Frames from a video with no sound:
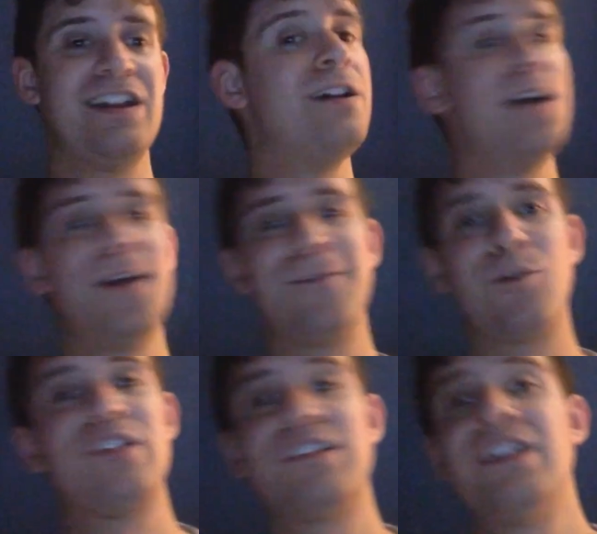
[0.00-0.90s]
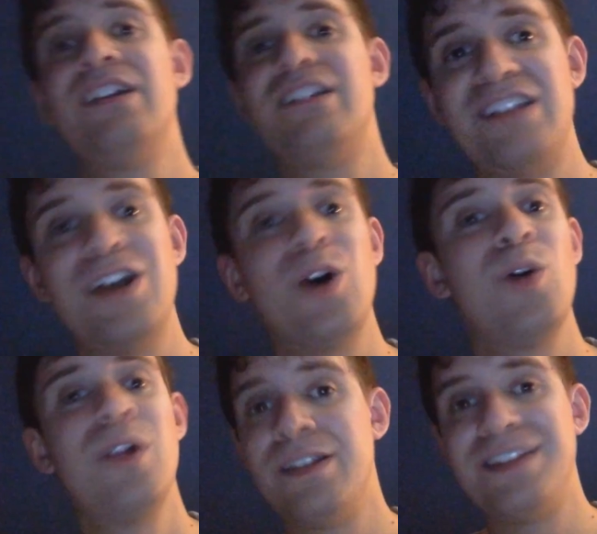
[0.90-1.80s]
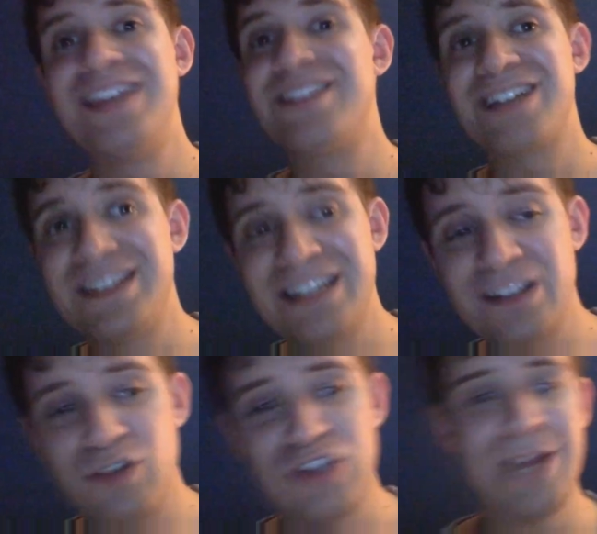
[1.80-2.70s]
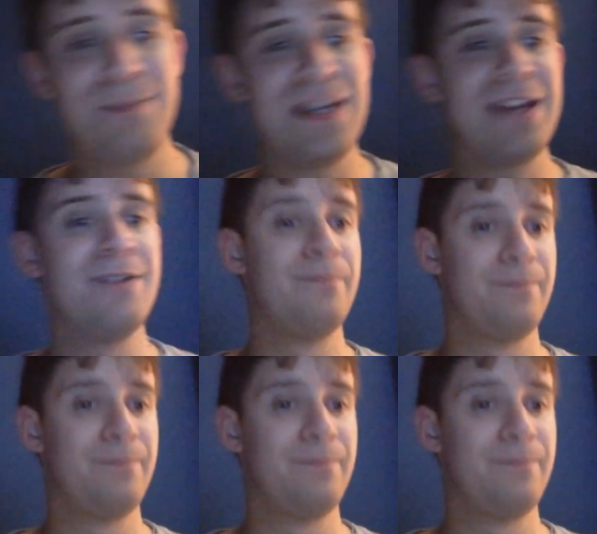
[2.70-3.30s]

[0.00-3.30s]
Of course, still the Intercontinental Champion.